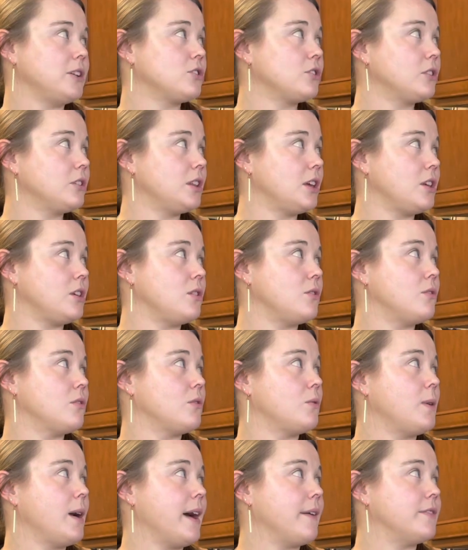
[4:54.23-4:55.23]
sure that
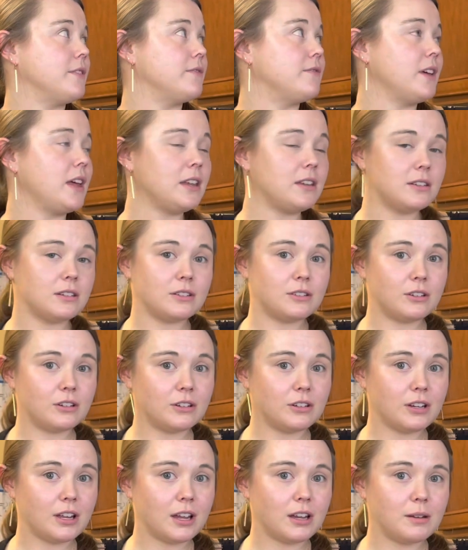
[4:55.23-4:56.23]
you have a vent
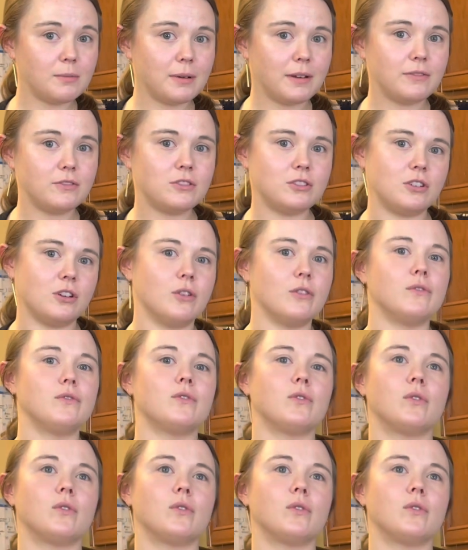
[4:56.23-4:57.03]
turned on above your stove